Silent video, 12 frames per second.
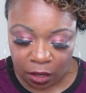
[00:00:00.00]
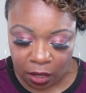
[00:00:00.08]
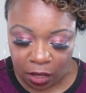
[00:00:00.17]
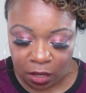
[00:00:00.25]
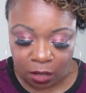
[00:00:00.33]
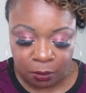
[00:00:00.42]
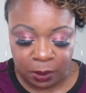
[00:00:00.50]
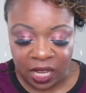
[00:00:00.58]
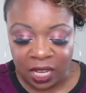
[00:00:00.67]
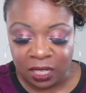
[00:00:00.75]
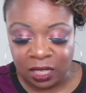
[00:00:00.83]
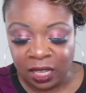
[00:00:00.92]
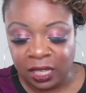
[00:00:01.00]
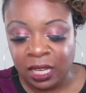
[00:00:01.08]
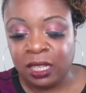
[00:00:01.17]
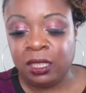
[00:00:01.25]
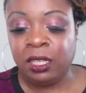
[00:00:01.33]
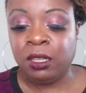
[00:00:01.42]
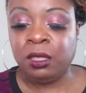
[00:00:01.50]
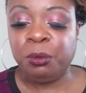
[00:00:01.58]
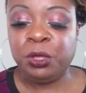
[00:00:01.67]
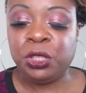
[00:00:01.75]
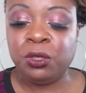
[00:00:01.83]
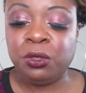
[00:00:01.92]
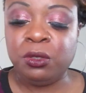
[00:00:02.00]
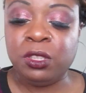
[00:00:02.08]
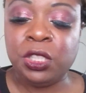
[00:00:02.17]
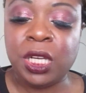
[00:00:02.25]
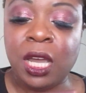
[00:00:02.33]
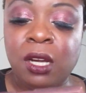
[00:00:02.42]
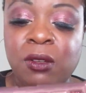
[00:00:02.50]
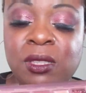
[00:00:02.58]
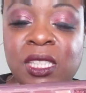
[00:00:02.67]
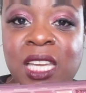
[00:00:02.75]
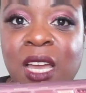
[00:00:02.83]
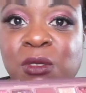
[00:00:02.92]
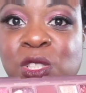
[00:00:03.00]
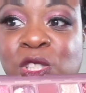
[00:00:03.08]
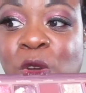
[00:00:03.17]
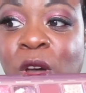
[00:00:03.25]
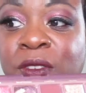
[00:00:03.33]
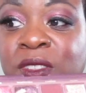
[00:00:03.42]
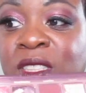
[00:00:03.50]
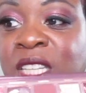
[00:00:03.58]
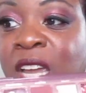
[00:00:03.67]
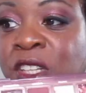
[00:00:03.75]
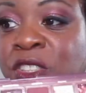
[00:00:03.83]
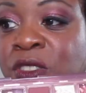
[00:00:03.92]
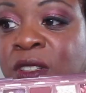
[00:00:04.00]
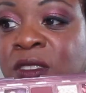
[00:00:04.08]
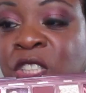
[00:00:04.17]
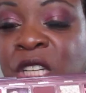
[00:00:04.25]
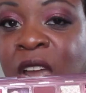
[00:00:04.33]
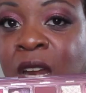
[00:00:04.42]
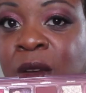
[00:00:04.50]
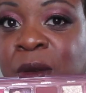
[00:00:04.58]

And again, here, let me show you the shadow. See how soft the texture of the shadow